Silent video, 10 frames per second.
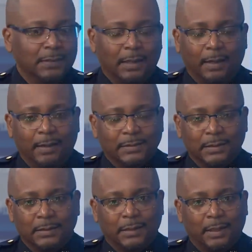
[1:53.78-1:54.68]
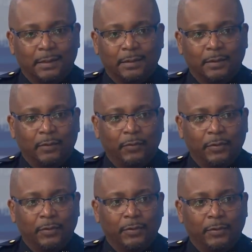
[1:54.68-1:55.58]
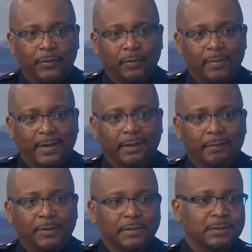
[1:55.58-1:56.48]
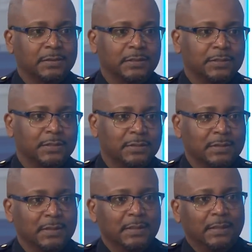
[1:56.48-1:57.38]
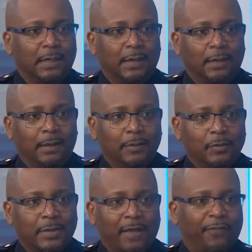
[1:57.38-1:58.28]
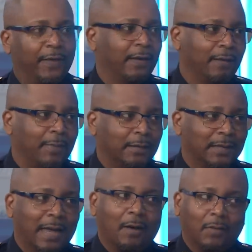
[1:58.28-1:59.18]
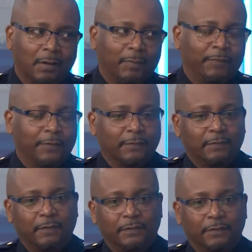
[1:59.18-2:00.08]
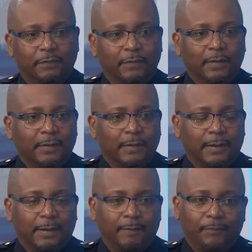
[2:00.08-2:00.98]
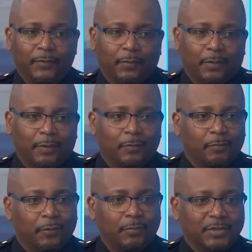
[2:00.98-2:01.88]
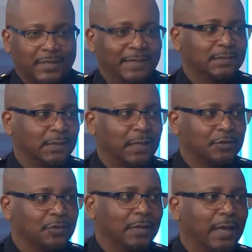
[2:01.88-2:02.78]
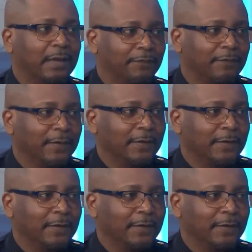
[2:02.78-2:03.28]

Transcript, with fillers: Uh, as I indicated, you know, when you're when you're making impulse decisions uh, and you're not thinking about the outcome of those decisions, um, you're, you're pretty much canceling out your life